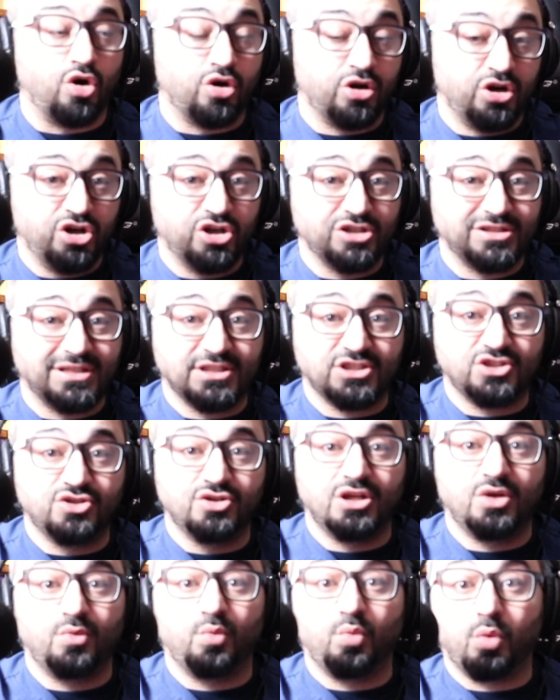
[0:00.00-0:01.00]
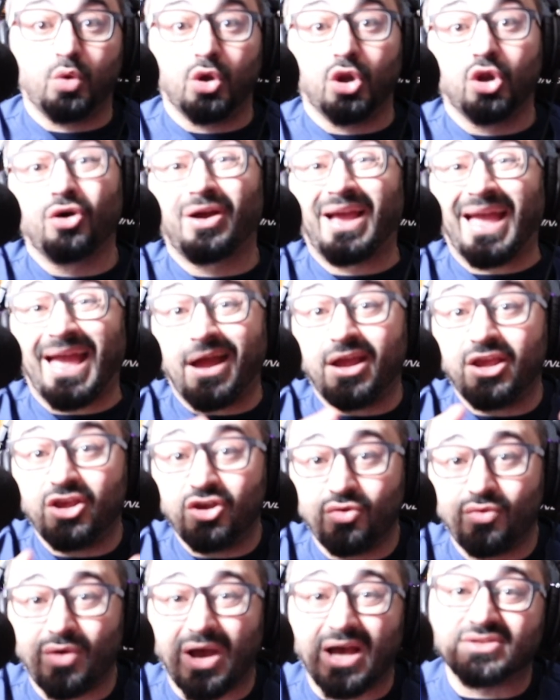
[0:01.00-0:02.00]
or a nursing student will look at
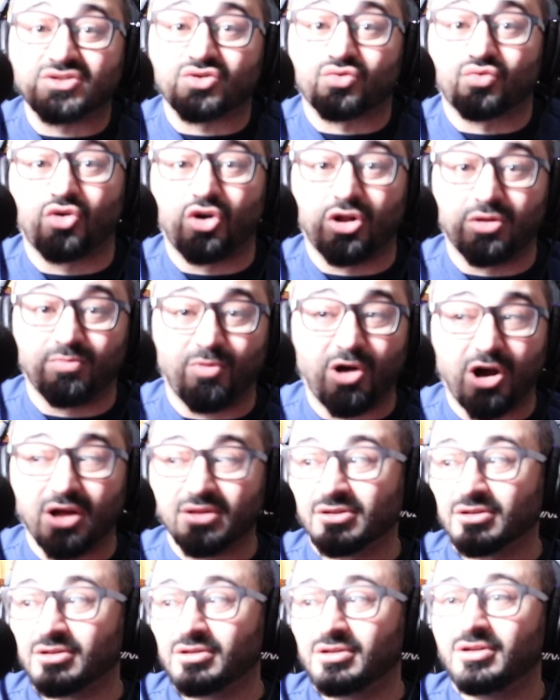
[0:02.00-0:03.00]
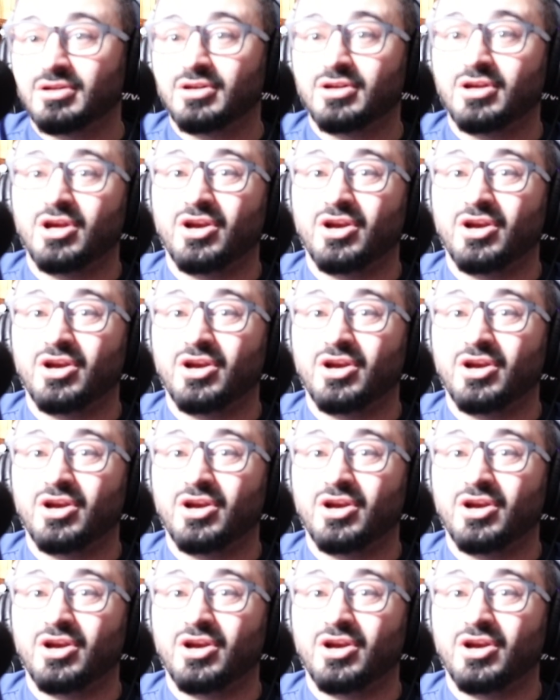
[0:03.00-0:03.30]
you as a role model